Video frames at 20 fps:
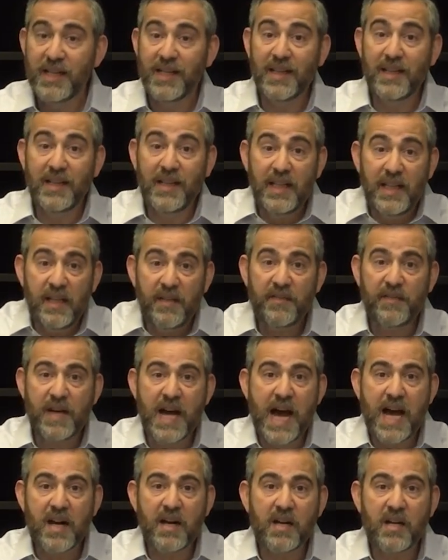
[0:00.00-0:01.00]
Leave
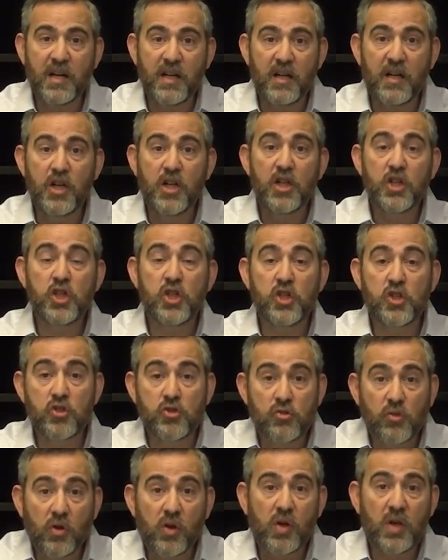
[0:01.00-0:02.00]
Hanukkah
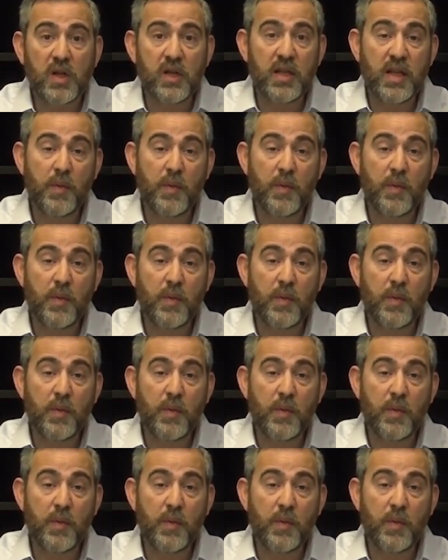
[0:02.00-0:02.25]
stronger